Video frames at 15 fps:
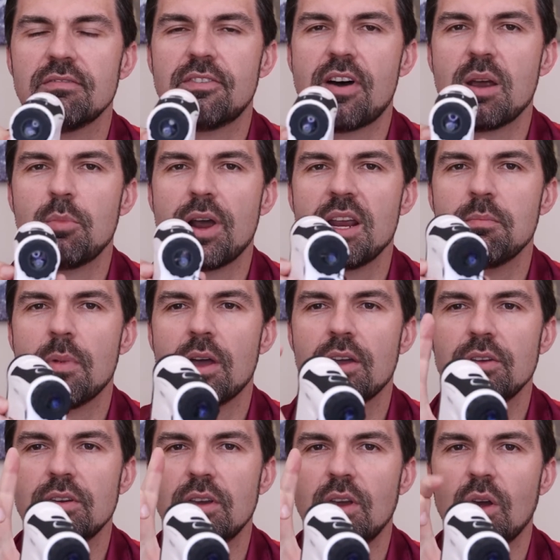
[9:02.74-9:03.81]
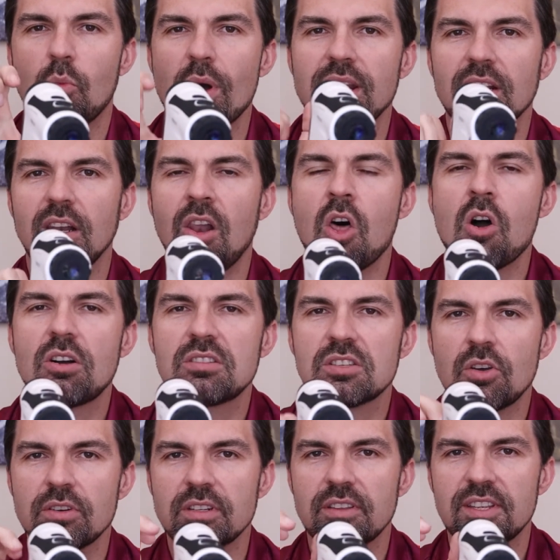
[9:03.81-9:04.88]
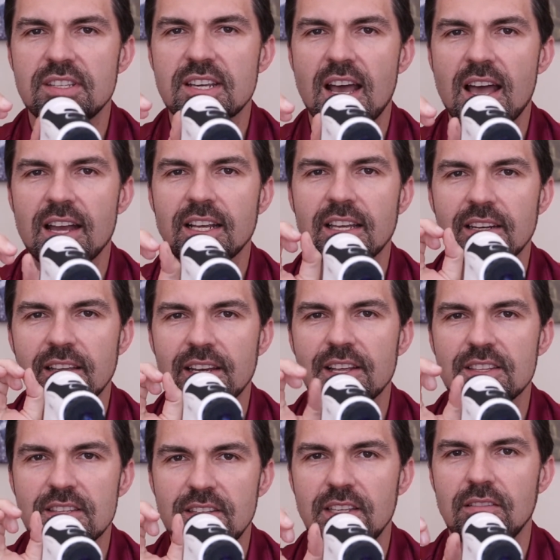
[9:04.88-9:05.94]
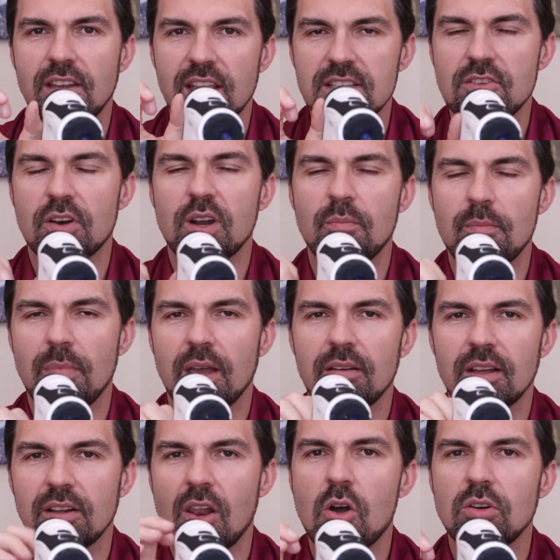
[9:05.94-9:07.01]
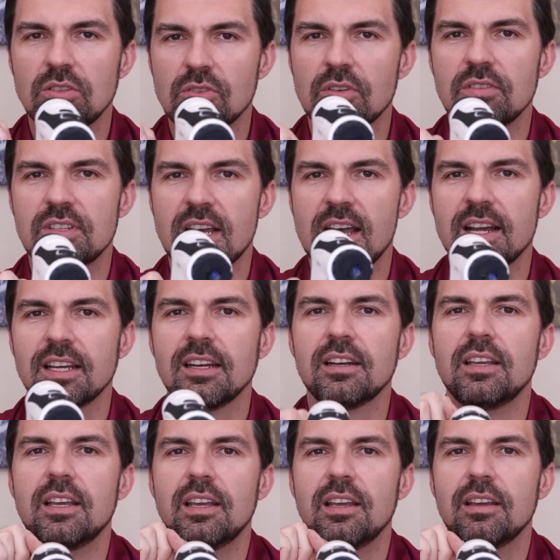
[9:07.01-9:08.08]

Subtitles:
vibrate mode, when it locks onto the target and it's got a locked on target,